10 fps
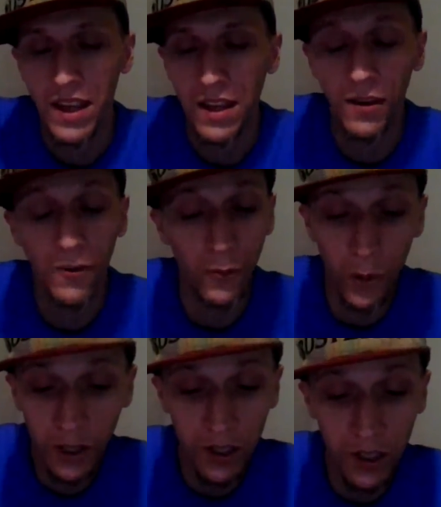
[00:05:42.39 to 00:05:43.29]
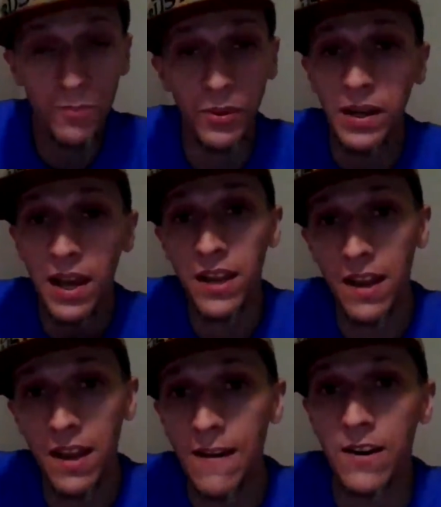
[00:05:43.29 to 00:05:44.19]
And we're going to keep an
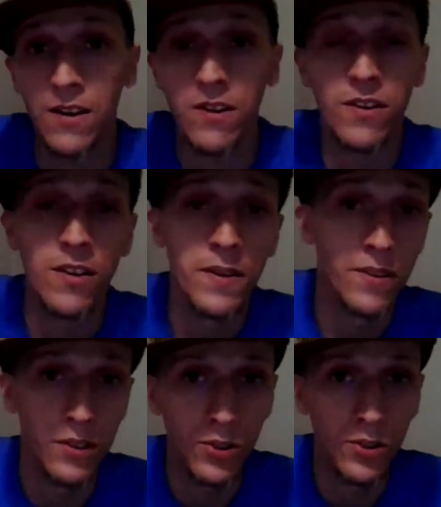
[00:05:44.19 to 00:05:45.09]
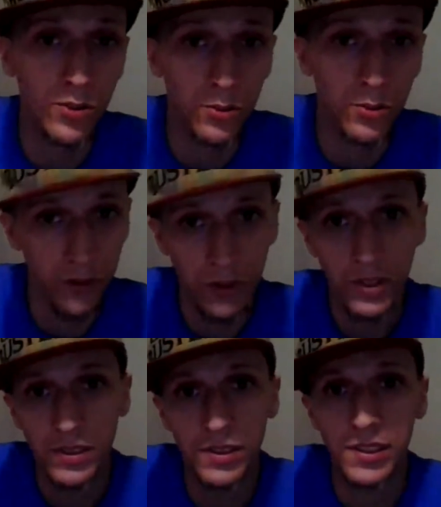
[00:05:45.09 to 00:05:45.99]
eye on the news
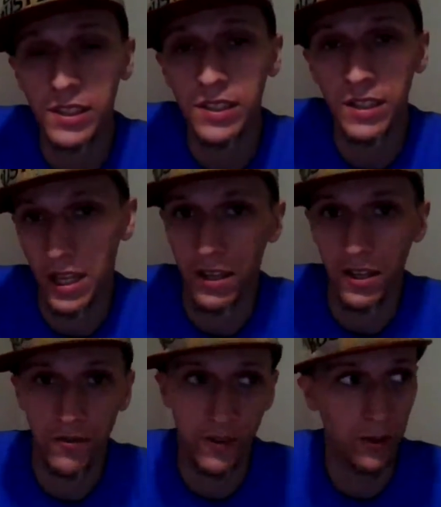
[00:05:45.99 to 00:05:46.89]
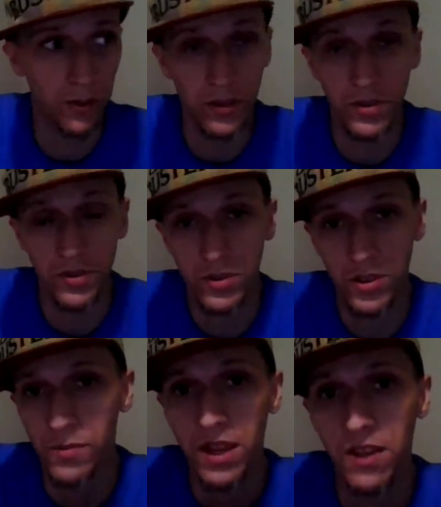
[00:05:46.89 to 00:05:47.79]
to see if there was
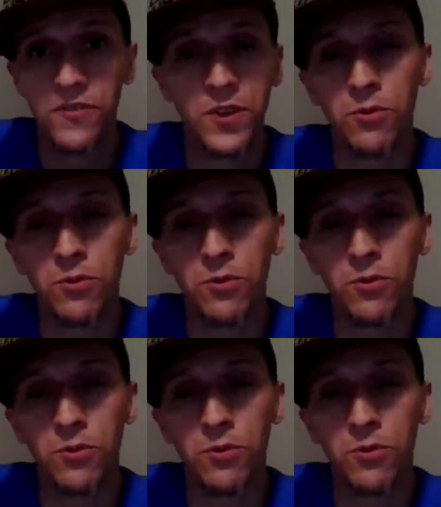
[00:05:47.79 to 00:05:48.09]
some